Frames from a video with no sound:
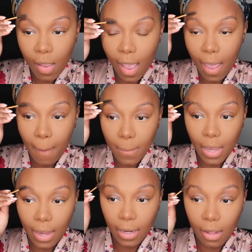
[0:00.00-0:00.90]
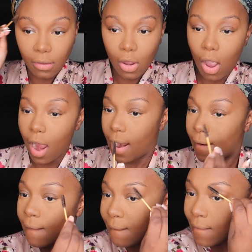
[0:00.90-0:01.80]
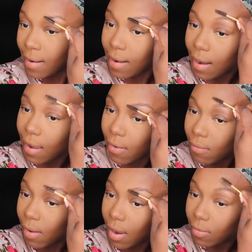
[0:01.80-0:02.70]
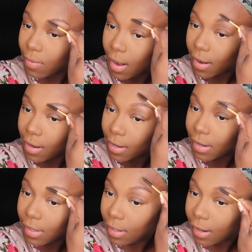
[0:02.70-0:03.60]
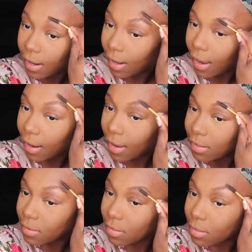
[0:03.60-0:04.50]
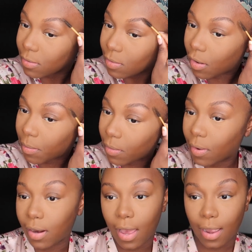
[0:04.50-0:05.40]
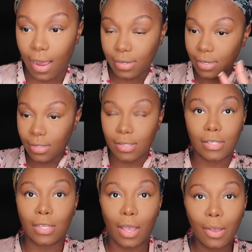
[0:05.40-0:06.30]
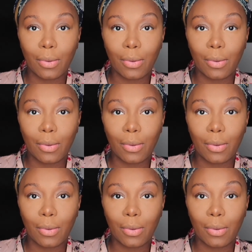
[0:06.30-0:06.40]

I be hanging out the car now i do not get lit like i used to no more like i just don't